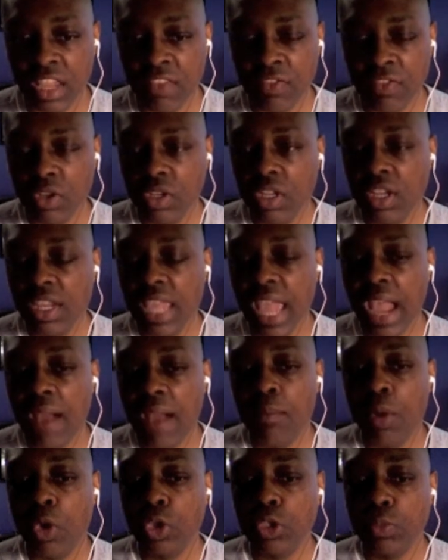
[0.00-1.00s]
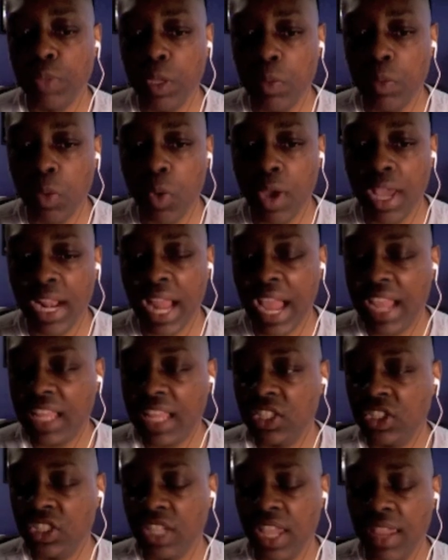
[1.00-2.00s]
If you look at most people, and I
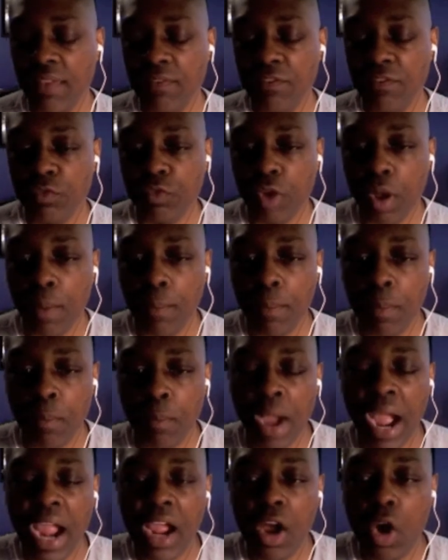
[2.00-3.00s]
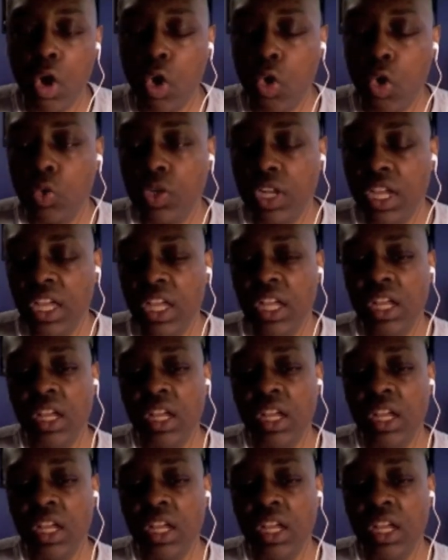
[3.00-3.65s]
can say from my own